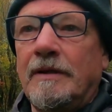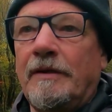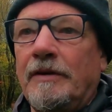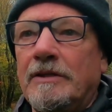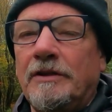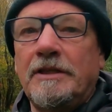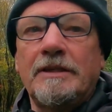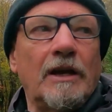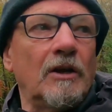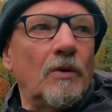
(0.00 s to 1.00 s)
I think he's on his
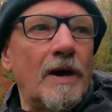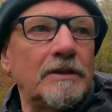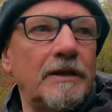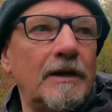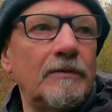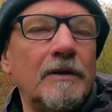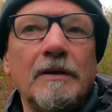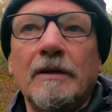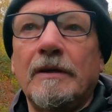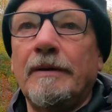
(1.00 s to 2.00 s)
second quest now,
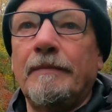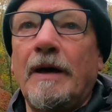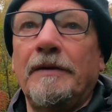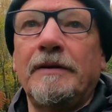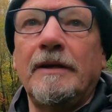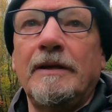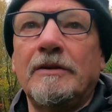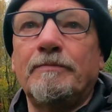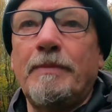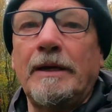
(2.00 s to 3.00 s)
and
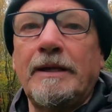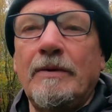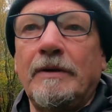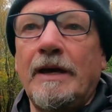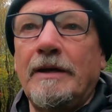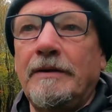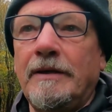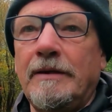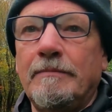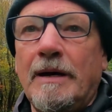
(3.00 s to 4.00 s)
he's back down
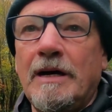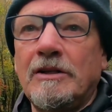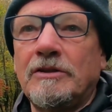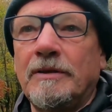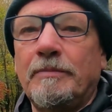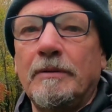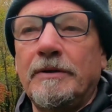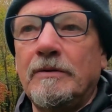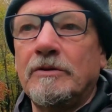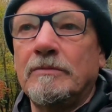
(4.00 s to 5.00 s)
again in March and
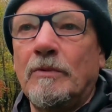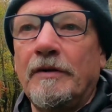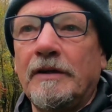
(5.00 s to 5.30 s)
probably doing some more.